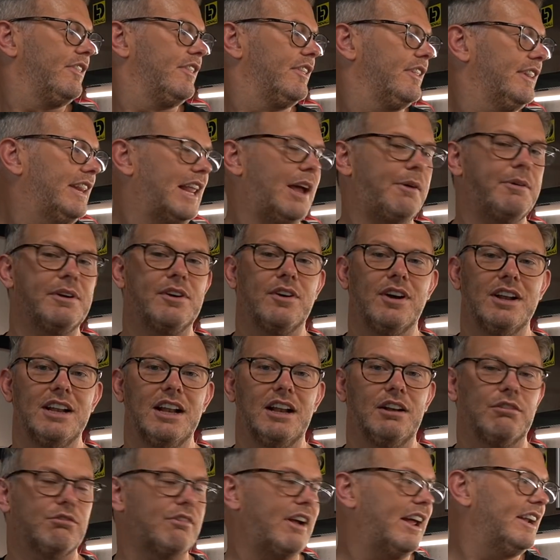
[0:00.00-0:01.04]
Now we've got a
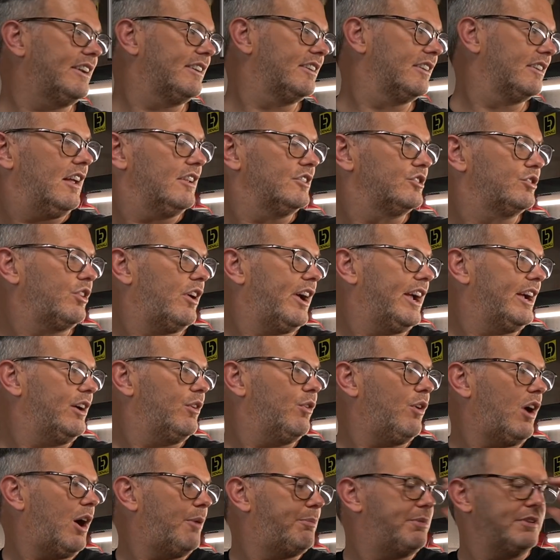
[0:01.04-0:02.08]
little red
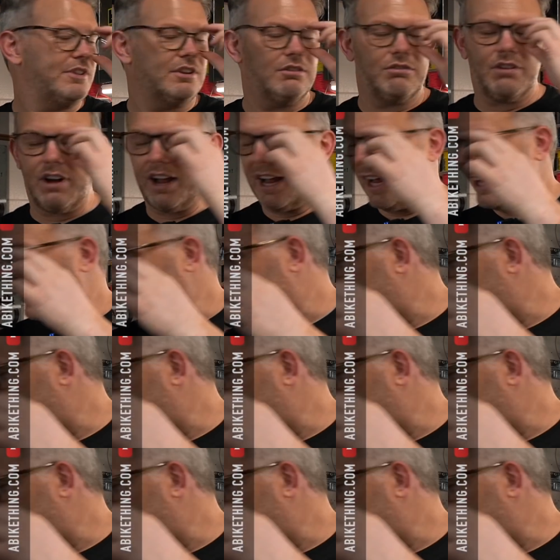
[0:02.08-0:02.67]
triangle up in the right hand